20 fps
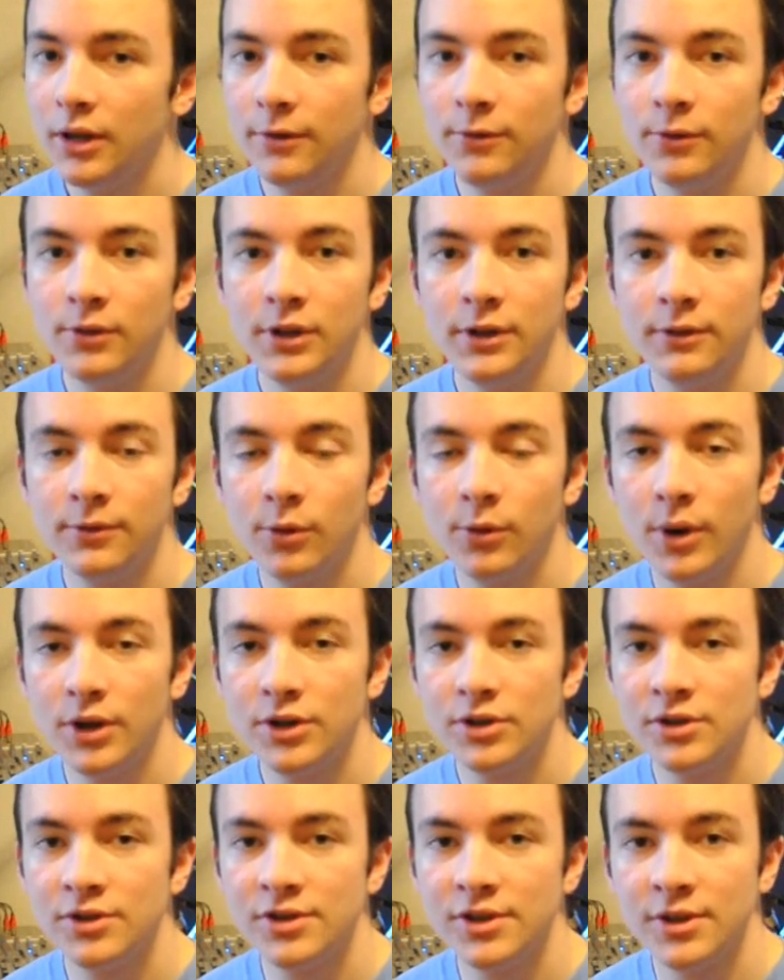If you leave
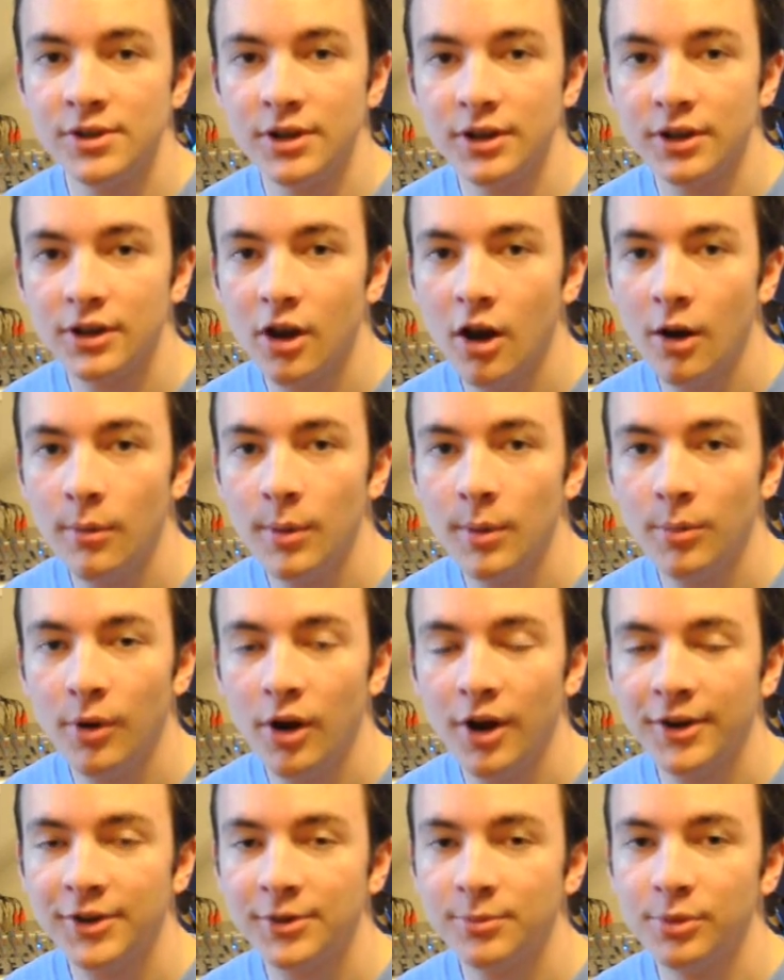questions in the comment
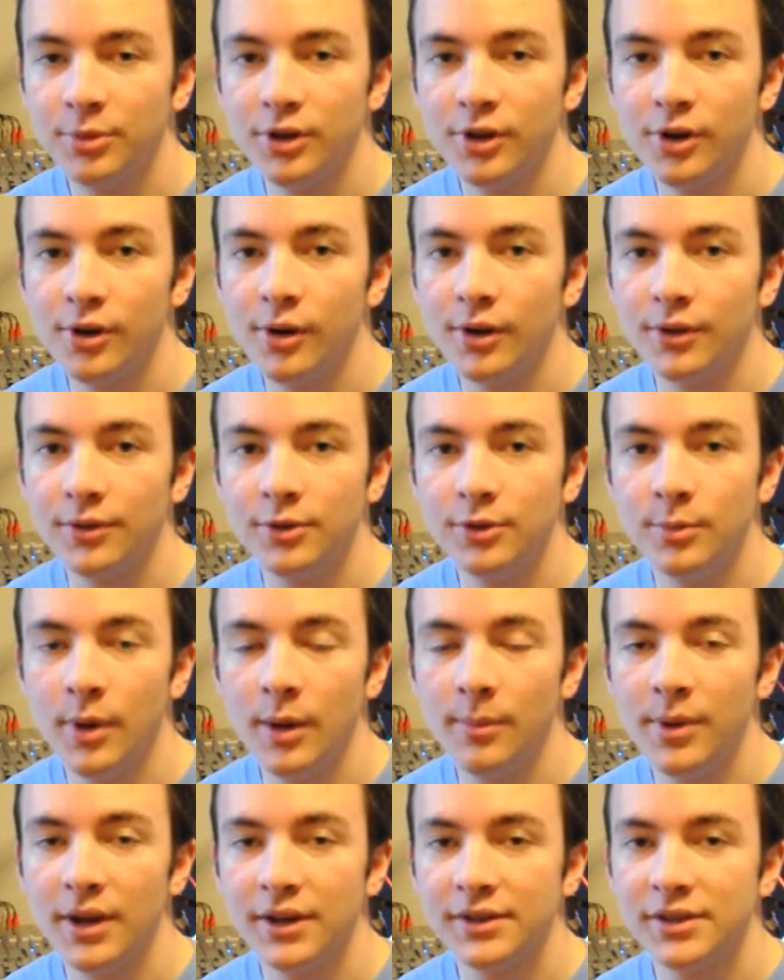box below, I'll do
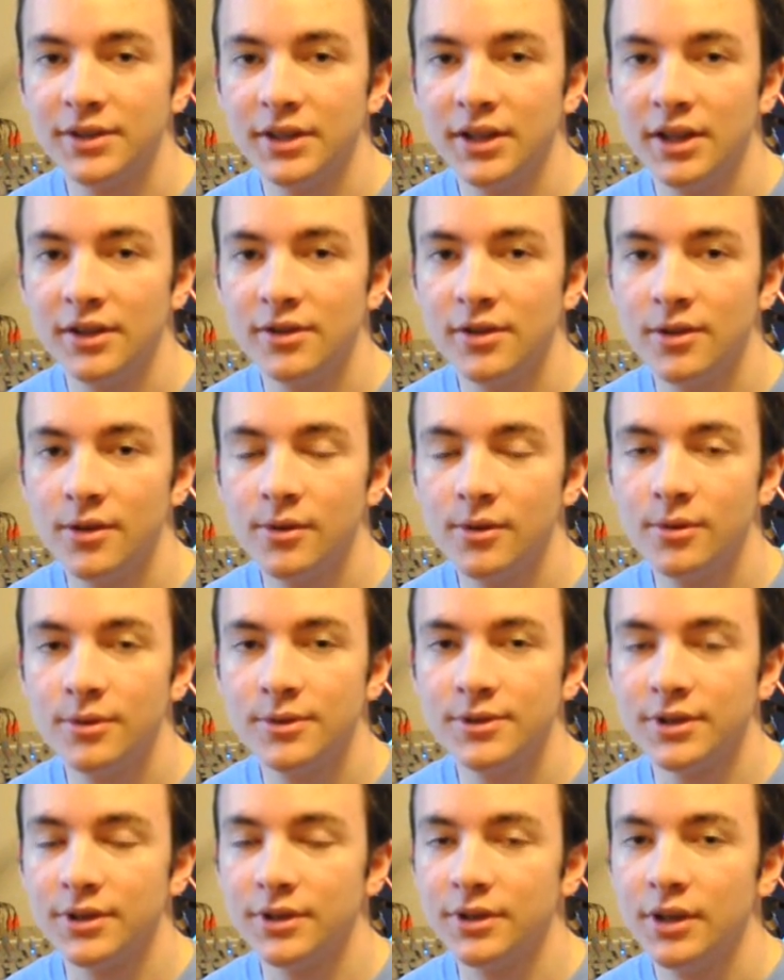my best to get to
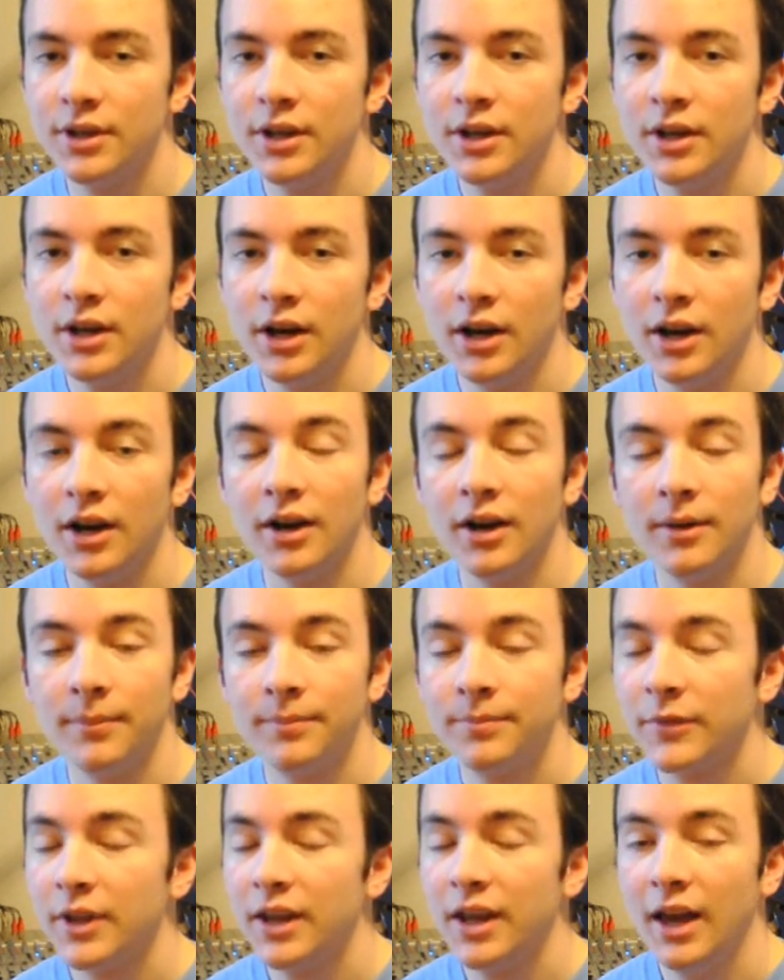those. And uh,
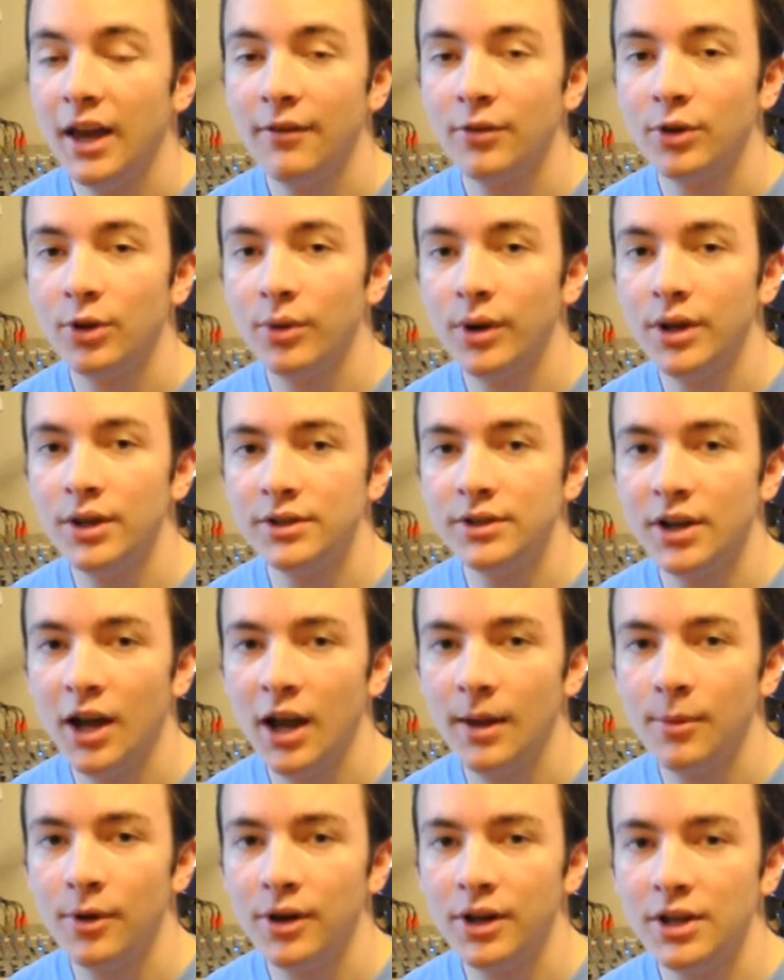have a great
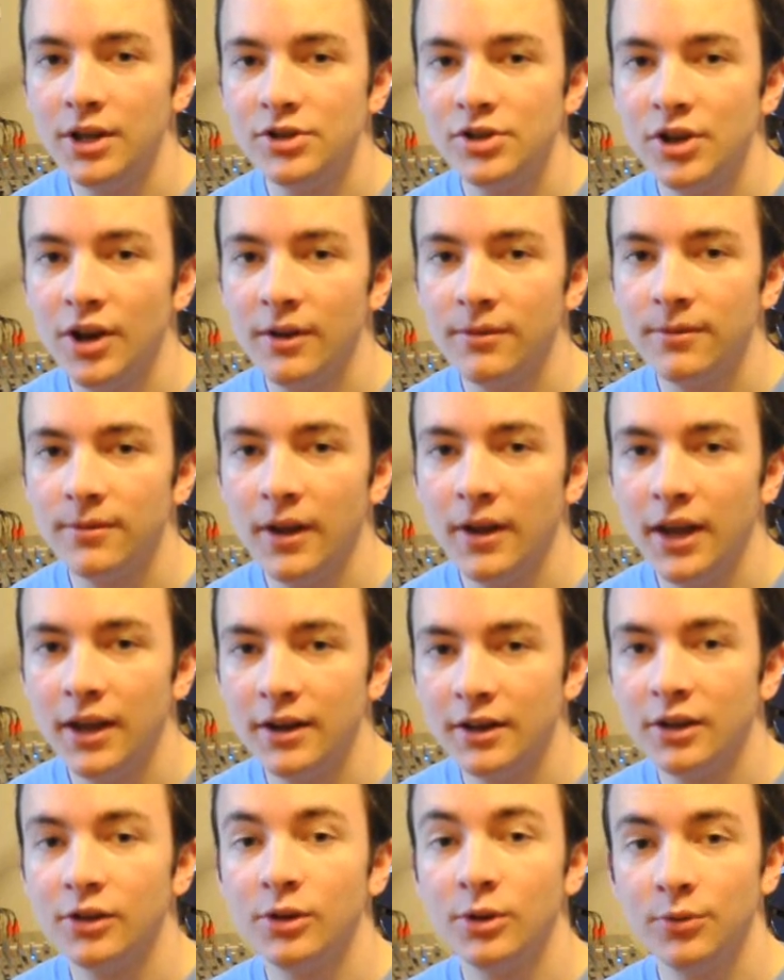time on HF,
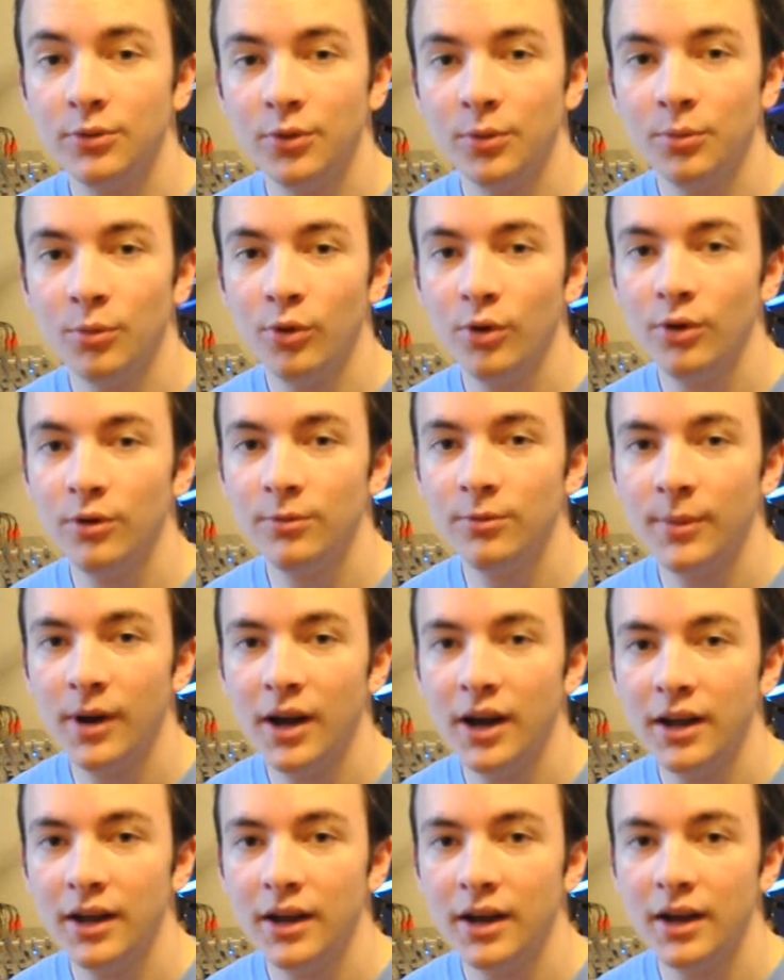and uh, look for more of
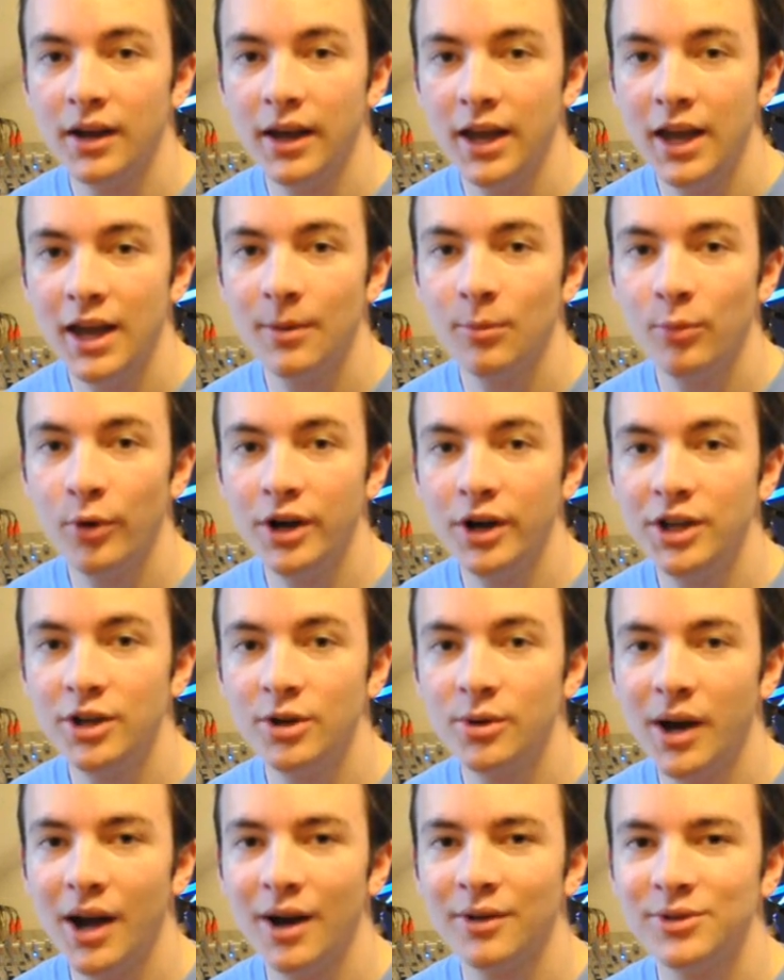my uh, ham
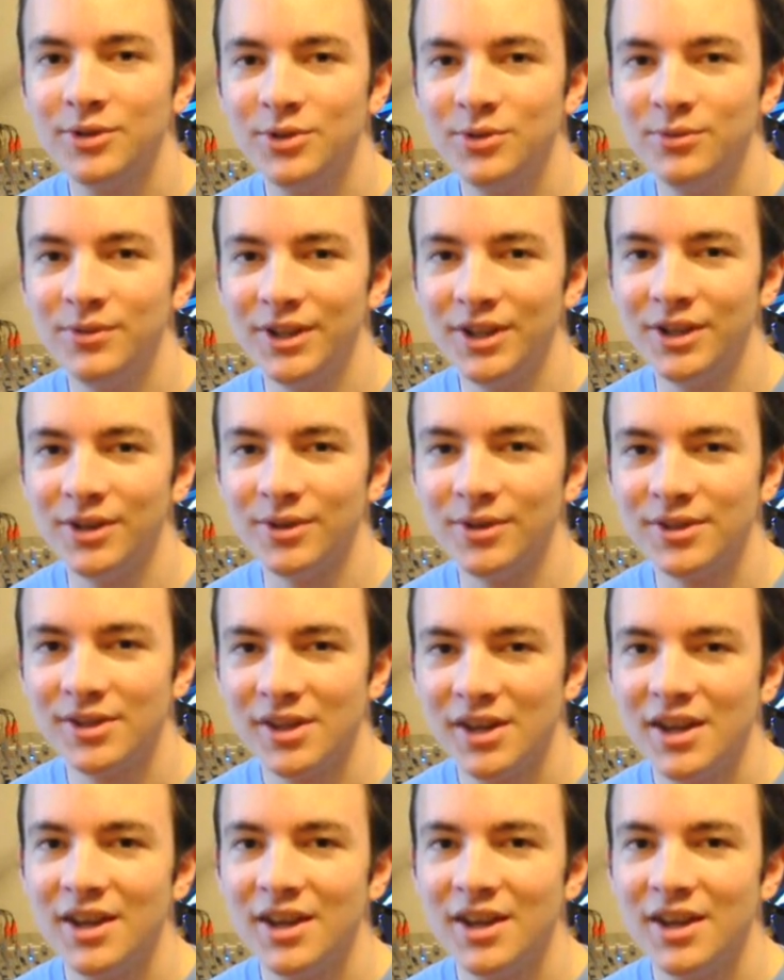radio how-to videos,